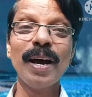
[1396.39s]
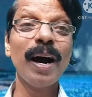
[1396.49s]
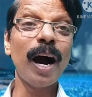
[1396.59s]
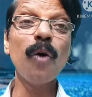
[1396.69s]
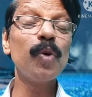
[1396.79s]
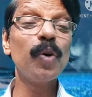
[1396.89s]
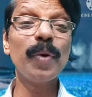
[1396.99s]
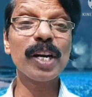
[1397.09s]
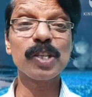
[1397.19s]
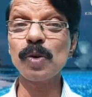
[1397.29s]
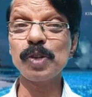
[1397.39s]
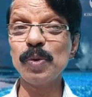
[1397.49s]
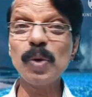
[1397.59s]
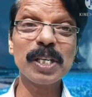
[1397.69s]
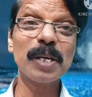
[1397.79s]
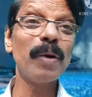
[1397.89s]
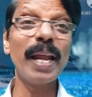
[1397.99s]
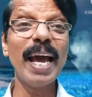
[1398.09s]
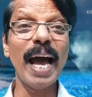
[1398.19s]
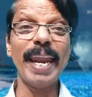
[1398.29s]
how you were so
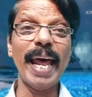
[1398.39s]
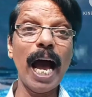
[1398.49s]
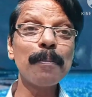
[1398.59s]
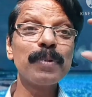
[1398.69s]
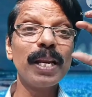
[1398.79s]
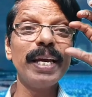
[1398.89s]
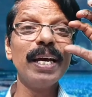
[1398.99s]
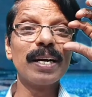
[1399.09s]
suitably and aptly